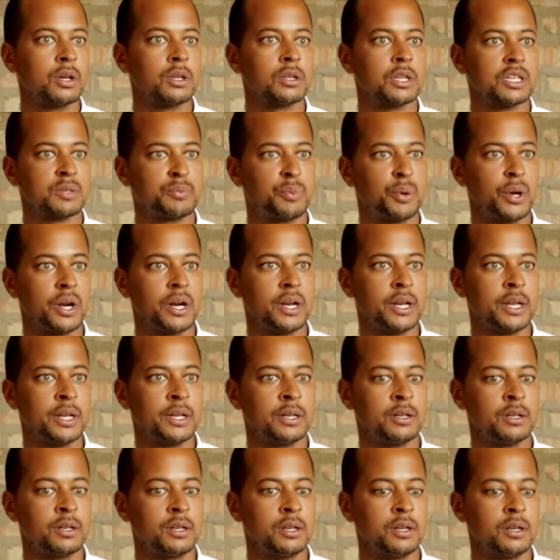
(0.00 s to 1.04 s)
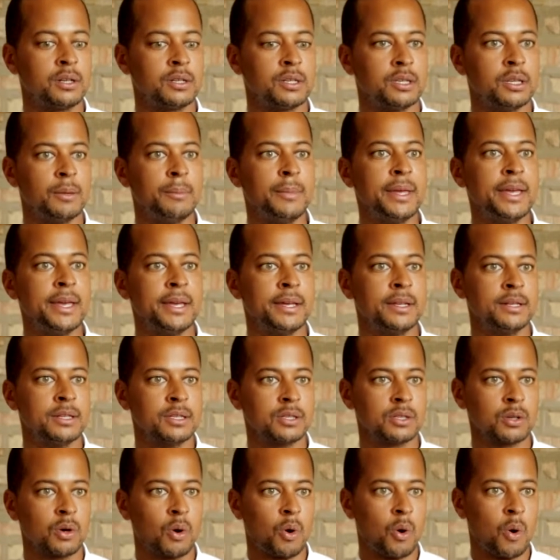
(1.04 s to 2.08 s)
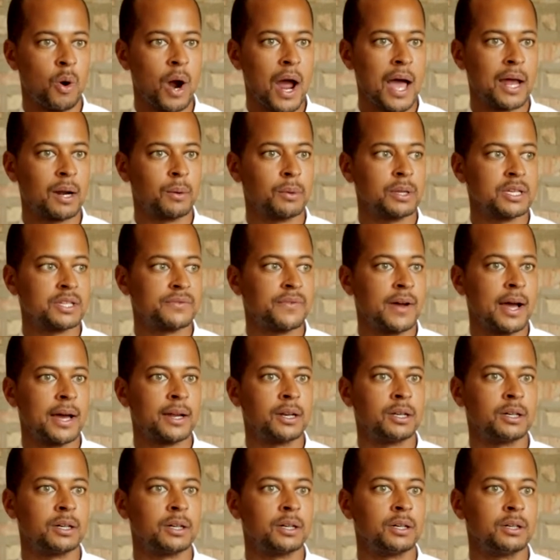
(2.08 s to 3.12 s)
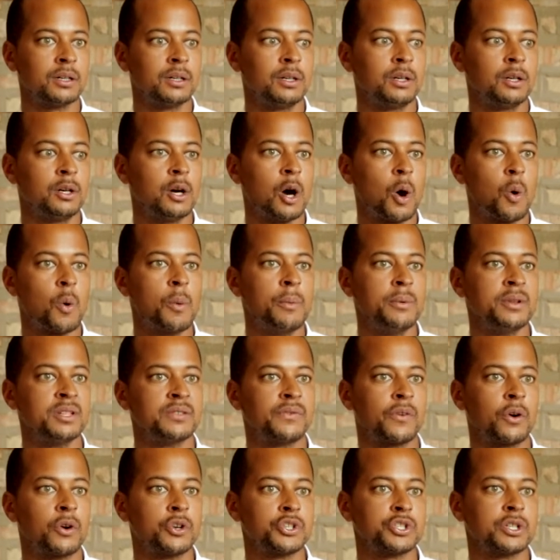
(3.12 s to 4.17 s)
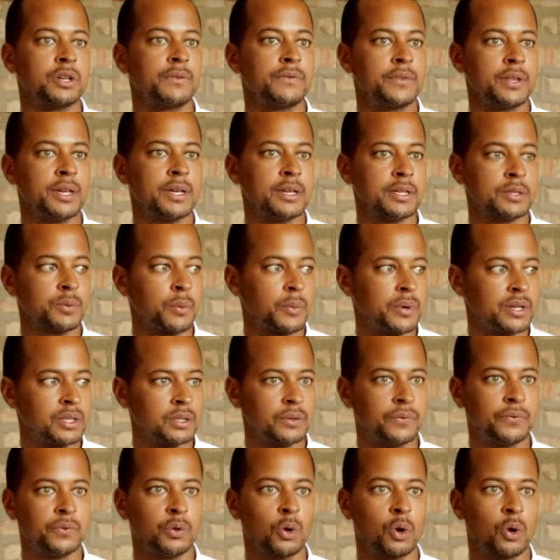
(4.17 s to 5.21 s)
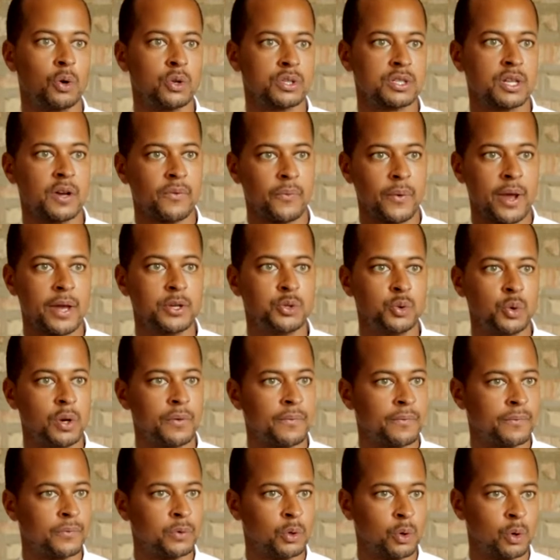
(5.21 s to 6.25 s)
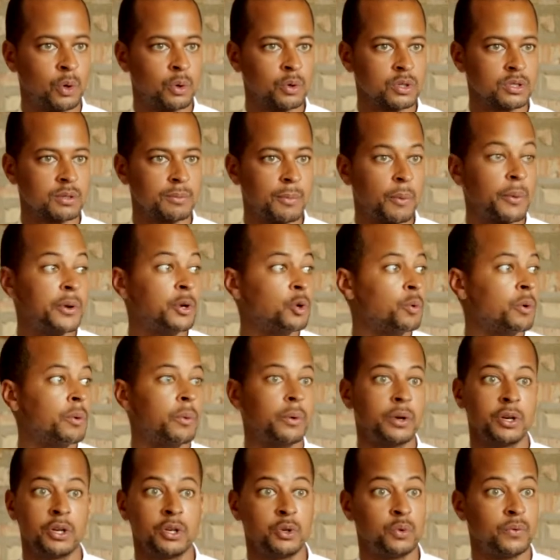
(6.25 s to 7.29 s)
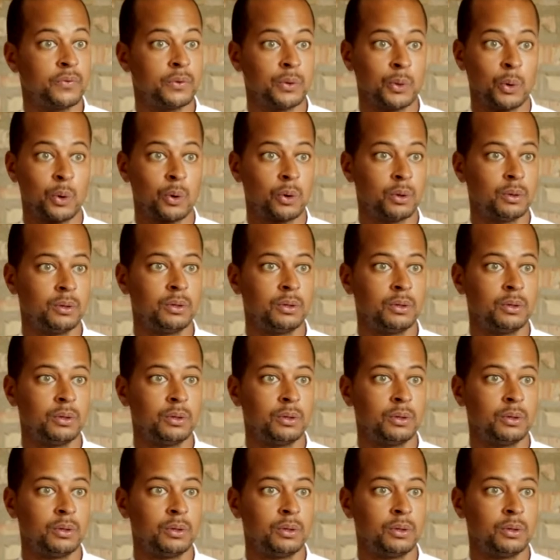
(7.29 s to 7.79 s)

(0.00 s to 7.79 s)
Let's put it in to the men's, or let's find a women's version of this. When we did the floral stuff, we had two different florals, but we knew we wanted to do floral.